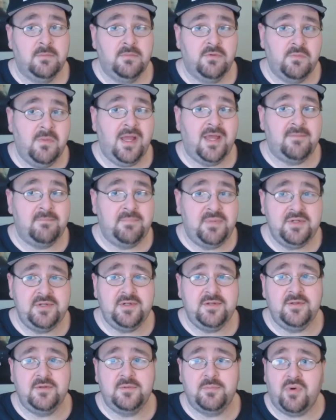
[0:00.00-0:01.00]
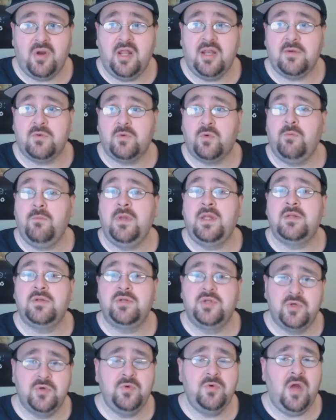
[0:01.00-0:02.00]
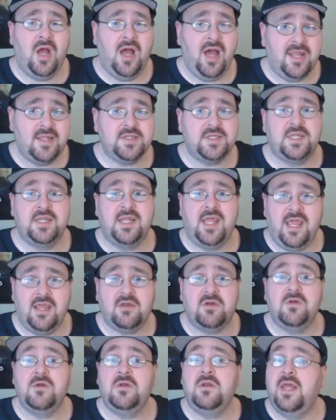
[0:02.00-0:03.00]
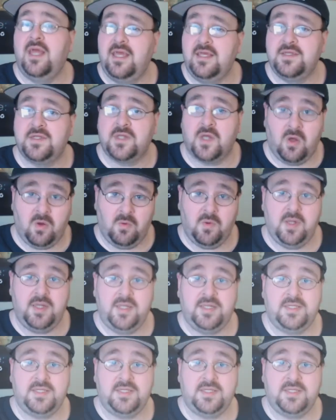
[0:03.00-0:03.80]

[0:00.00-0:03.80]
but my opinion of the product will remain true, honest, and accurate as always.